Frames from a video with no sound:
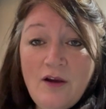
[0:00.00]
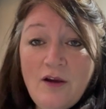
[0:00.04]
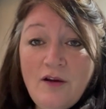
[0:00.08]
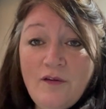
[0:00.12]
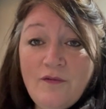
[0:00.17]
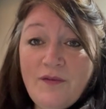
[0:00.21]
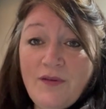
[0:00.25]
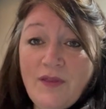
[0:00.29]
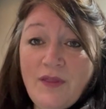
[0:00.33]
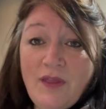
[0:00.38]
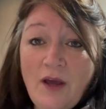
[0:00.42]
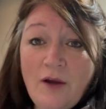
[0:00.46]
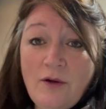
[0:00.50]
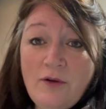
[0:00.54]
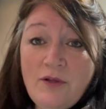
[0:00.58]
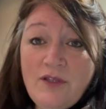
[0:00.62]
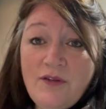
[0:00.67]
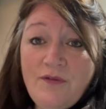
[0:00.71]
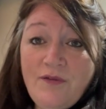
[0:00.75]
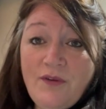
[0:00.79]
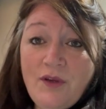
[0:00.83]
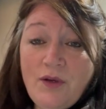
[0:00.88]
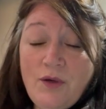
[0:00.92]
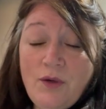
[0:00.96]
For those
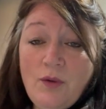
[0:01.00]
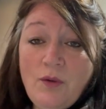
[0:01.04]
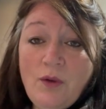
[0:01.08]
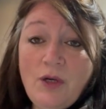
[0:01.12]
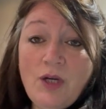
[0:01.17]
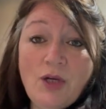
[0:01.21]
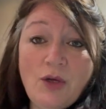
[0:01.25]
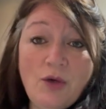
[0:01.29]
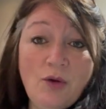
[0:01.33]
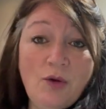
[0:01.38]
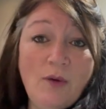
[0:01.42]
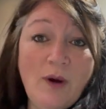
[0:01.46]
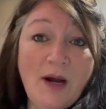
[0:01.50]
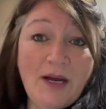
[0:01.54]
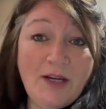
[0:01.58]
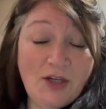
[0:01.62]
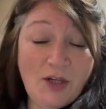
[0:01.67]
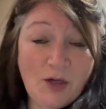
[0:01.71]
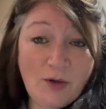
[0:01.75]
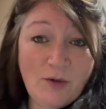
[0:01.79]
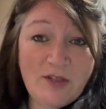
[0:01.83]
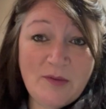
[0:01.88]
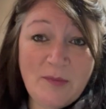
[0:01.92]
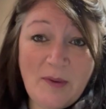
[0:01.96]
of you who are
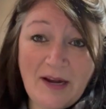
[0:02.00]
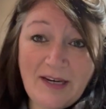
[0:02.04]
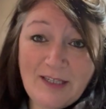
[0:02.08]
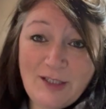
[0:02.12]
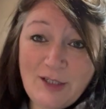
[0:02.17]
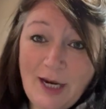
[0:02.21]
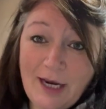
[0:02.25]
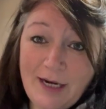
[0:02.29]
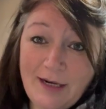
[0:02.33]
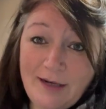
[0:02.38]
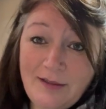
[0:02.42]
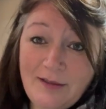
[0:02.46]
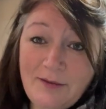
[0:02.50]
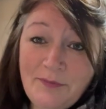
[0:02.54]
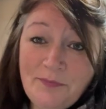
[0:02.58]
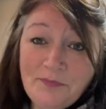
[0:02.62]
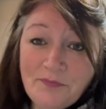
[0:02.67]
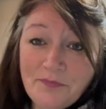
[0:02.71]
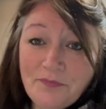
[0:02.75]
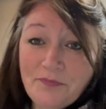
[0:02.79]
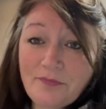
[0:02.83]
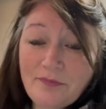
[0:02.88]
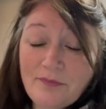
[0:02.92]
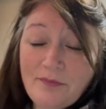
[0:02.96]
new to my channel,
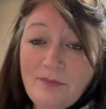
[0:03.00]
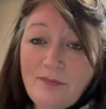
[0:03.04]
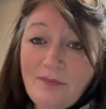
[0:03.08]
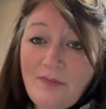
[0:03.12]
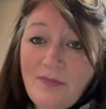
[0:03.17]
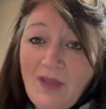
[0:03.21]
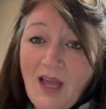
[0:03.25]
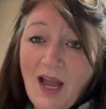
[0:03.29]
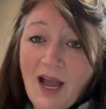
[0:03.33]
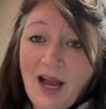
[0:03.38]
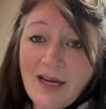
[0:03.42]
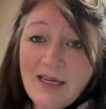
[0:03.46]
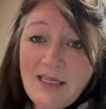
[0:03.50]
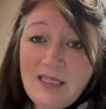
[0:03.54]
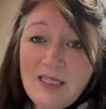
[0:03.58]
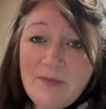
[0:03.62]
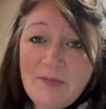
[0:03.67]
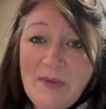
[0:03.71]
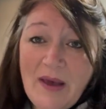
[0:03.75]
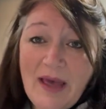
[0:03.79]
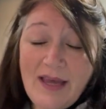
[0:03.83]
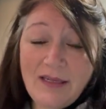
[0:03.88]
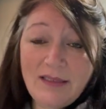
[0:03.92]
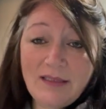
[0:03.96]
I
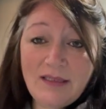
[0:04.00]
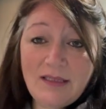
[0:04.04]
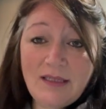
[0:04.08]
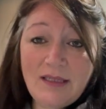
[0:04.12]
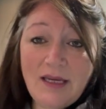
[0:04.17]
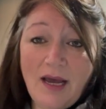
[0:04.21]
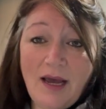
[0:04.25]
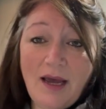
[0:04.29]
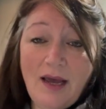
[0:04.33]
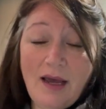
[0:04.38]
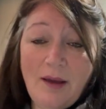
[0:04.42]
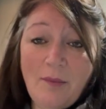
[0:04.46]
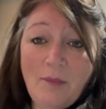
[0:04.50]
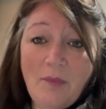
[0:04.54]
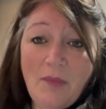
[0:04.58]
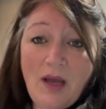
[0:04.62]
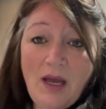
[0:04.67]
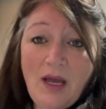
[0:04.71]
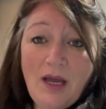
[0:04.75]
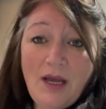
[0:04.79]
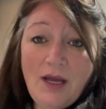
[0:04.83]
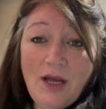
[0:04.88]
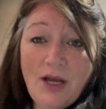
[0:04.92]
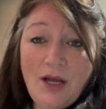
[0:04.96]
spent
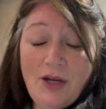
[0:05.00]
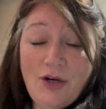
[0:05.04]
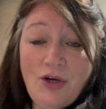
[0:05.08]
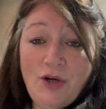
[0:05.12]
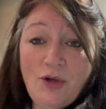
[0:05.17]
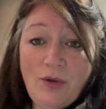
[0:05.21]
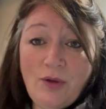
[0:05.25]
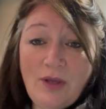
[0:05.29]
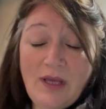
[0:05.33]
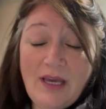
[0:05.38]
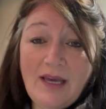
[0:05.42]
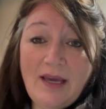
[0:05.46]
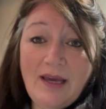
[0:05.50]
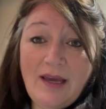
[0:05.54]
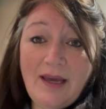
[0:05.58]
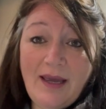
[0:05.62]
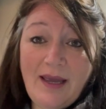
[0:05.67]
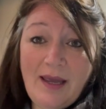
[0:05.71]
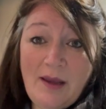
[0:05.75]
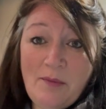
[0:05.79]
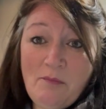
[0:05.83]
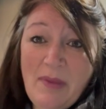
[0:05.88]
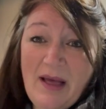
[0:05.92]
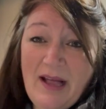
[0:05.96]
New Year
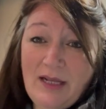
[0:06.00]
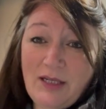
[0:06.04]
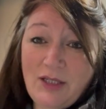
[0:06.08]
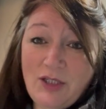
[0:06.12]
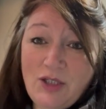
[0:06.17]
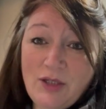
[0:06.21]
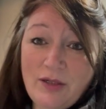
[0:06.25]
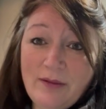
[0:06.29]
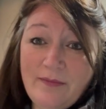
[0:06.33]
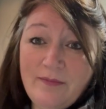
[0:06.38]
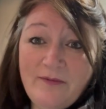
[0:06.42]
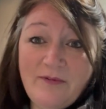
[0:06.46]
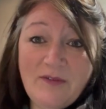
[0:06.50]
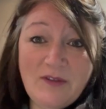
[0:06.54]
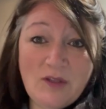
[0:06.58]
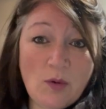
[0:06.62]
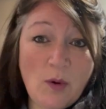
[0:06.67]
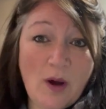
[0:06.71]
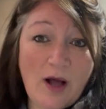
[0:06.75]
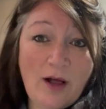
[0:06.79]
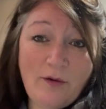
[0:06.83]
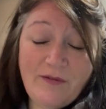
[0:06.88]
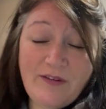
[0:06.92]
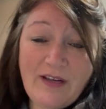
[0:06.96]
in Belgium for
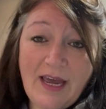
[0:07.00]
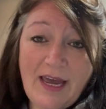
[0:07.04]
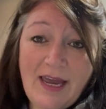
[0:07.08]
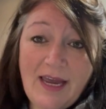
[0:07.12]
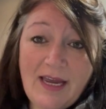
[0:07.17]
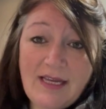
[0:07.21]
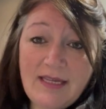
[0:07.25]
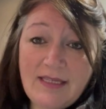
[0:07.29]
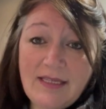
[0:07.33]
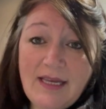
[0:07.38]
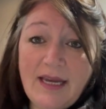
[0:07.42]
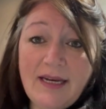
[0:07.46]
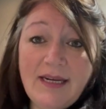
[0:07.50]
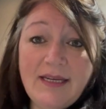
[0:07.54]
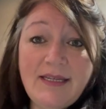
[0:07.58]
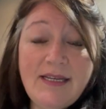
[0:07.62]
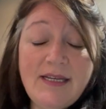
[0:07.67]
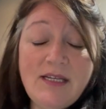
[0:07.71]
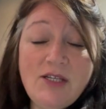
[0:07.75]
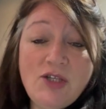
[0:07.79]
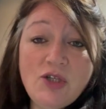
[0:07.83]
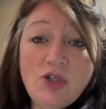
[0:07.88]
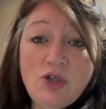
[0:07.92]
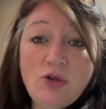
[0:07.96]
12 days, and I
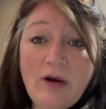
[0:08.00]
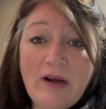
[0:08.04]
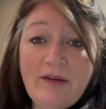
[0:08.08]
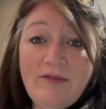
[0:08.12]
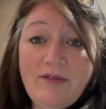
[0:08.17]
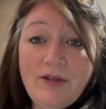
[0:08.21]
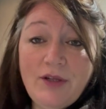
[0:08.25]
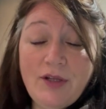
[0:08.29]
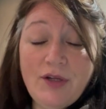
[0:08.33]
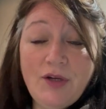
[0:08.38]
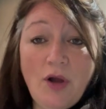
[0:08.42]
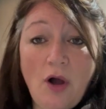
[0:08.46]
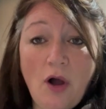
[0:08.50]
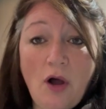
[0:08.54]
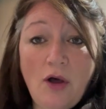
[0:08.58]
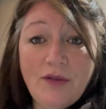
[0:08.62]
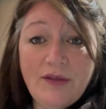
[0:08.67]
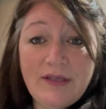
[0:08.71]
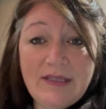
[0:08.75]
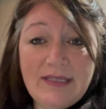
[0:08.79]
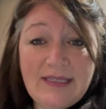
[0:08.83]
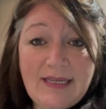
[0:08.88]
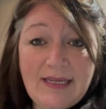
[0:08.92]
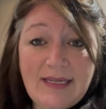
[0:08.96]
didn't just travel the
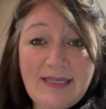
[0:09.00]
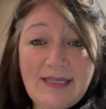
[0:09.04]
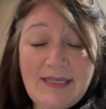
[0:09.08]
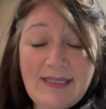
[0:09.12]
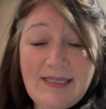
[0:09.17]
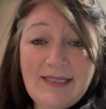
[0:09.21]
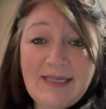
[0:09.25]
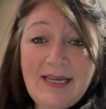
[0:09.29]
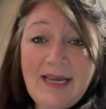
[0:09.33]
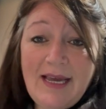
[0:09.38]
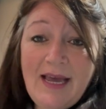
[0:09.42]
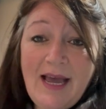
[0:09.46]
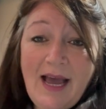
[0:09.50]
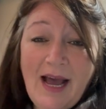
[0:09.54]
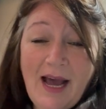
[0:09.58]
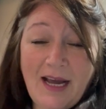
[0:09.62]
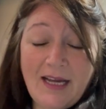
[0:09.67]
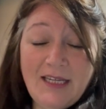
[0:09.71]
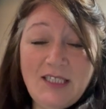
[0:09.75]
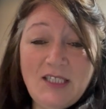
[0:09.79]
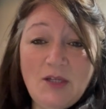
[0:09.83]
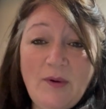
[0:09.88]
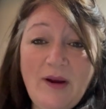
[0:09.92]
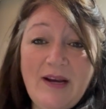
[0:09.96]
northern cities, I
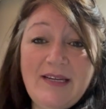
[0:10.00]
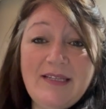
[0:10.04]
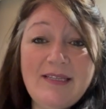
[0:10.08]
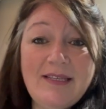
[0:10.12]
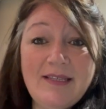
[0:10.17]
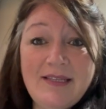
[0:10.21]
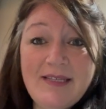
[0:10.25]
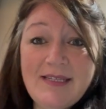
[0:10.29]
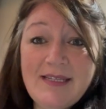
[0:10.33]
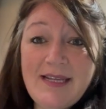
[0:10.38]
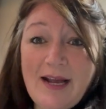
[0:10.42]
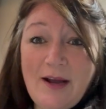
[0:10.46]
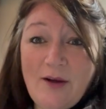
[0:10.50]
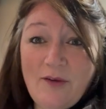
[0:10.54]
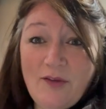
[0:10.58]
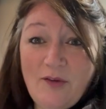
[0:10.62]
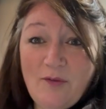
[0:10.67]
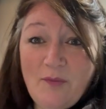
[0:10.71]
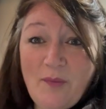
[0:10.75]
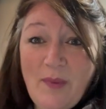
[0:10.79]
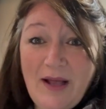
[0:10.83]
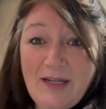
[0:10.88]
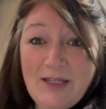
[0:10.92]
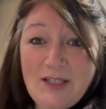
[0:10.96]
actually went into the south
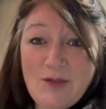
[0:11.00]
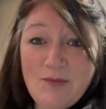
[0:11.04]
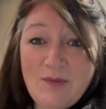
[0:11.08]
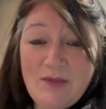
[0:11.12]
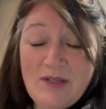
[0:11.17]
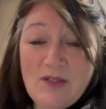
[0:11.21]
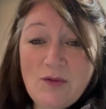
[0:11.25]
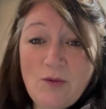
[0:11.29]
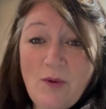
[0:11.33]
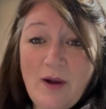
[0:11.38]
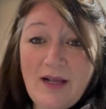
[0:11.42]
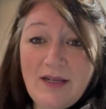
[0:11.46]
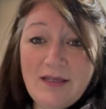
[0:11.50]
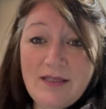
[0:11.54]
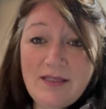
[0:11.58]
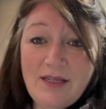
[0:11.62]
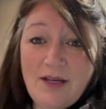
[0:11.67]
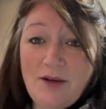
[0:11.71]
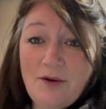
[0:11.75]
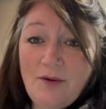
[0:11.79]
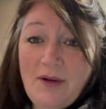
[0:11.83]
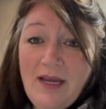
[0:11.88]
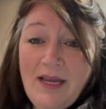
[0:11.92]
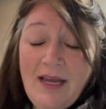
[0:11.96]
of Belgium as well.
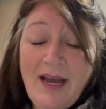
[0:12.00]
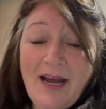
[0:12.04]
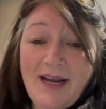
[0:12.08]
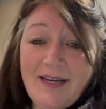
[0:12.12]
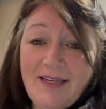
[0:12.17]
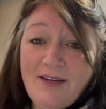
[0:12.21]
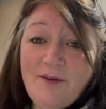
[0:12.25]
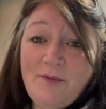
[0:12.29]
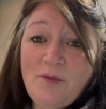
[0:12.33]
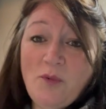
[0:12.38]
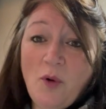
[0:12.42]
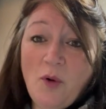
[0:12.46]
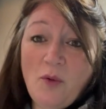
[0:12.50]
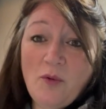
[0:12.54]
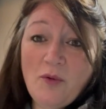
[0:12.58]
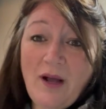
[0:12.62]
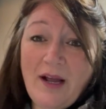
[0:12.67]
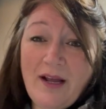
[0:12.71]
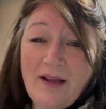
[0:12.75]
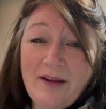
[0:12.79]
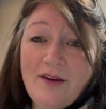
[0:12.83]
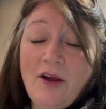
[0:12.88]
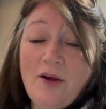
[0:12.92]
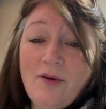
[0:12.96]
So I did what
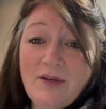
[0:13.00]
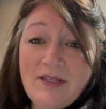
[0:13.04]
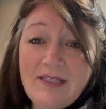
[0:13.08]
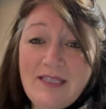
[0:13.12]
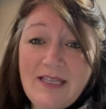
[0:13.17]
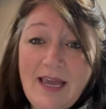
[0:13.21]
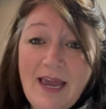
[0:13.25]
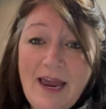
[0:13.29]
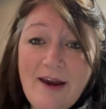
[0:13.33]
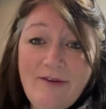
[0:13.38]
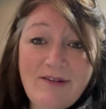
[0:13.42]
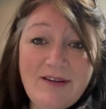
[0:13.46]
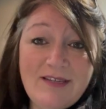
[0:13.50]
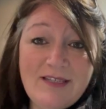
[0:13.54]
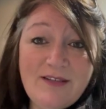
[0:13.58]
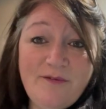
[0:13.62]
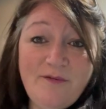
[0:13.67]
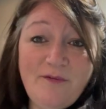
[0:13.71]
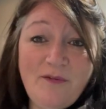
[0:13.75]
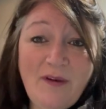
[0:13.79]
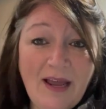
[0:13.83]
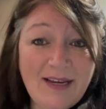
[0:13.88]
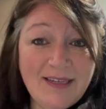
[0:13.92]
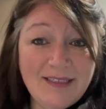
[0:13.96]
are known as the areas of
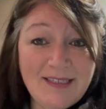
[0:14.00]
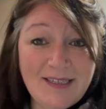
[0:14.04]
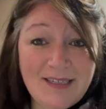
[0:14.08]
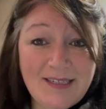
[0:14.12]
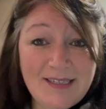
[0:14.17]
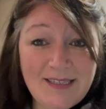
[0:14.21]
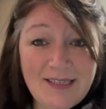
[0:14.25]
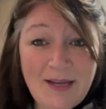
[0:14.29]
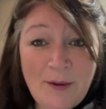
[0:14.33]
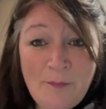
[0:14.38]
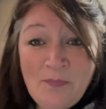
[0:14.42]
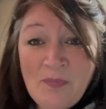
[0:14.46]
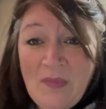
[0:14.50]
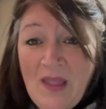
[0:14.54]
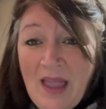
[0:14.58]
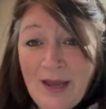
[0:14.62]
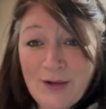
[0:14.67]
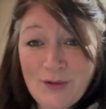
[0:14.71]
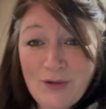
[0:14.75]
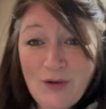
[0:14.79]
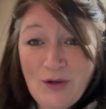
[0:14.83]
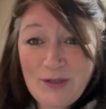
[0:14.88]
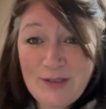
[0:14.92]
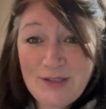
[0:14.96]
Flanders
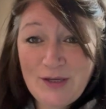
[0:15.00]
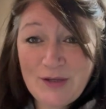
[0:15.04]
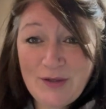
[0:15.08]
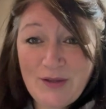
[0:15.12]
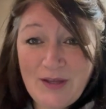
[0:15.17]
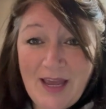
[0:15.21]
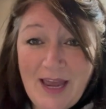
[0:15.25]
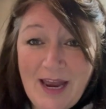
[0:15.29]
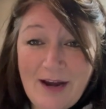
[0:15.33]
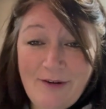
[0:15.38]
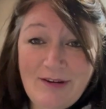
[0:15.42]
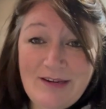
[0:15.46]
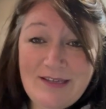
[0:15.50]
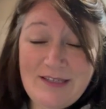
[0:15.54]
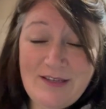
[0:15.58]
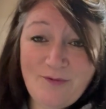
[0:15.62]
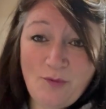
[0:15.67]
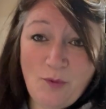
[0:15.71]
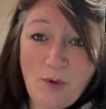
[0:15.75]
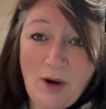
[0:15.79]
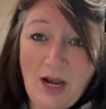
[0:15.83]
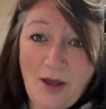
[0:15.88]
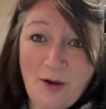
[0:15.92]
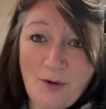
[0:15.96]
and also the areas of
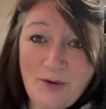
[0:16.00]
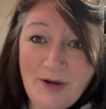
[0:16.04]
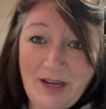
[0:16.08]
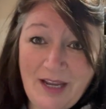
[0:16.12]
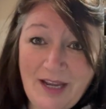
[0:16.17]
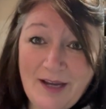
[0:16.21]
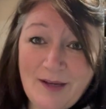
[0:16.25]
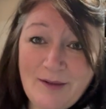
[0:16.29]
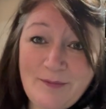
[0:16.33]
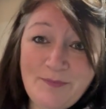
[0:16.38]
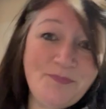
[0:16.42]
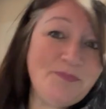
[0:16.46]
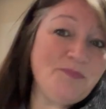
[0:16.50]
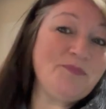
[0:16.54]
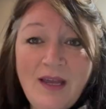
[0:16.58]
Wallonia.